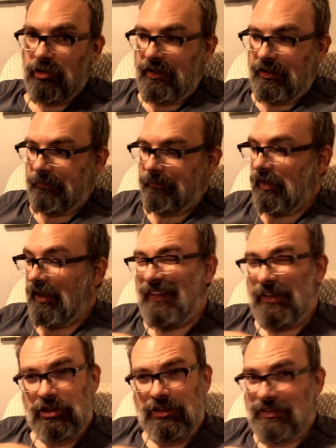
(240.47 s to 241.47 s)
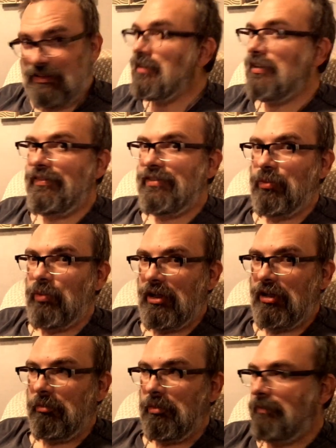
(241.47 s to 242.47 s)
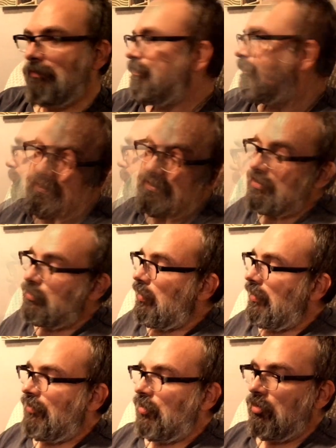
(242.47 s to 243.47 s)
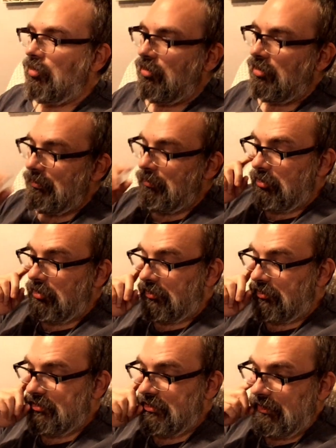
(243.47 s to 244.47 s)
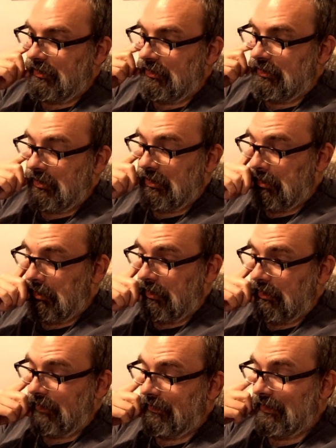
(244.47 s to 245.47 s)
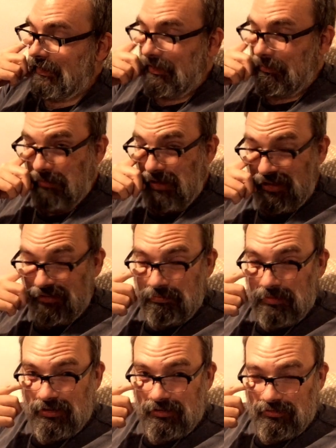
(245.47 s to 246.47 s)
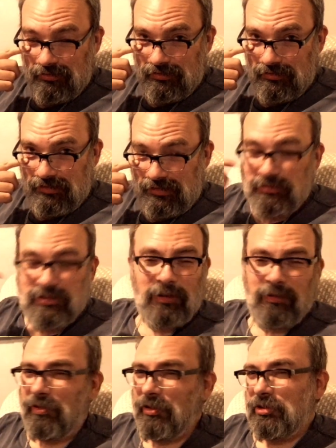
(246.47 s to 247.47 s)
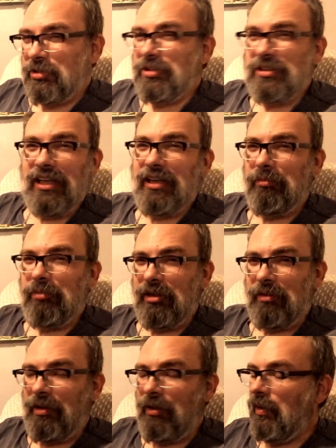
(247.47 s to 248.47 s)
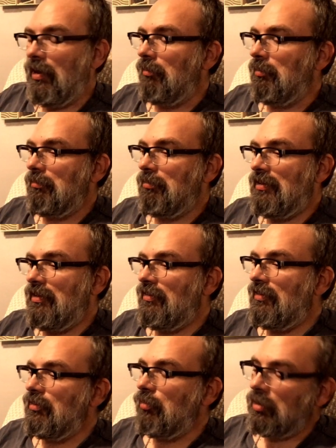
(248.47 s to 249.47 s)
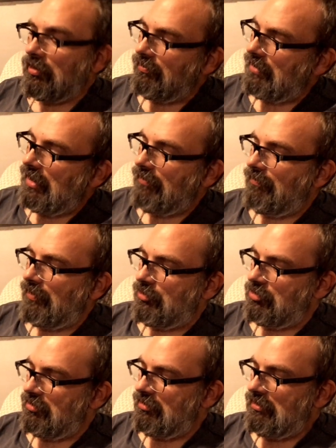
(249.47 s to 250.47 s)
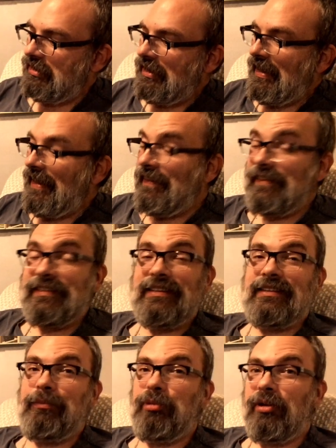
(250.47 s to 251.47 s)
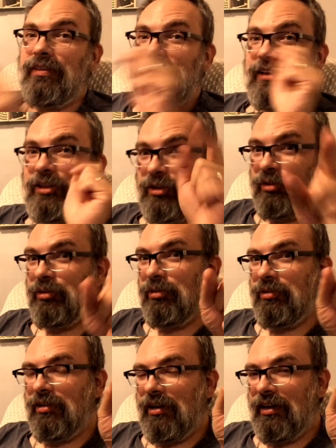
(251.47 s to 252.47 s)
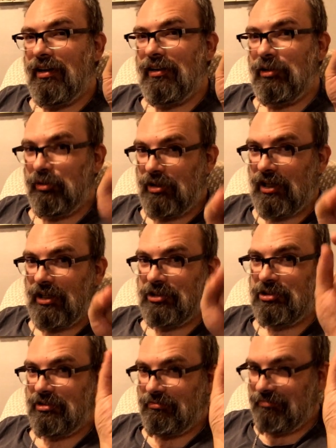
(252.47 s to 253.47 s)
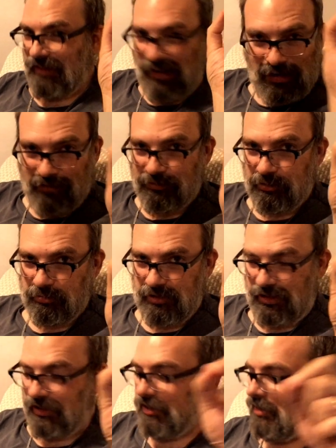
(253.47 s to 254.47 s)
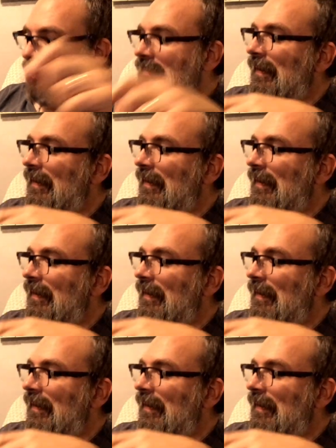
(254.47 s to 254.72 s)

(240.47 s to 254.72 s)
writer. I think she still lives in Wyoming. And this is one of her early books, and I think it may have been it was her first or second book about Wyoming. But this is a work of nonfiction. This is a book that you, Lukash, have to read.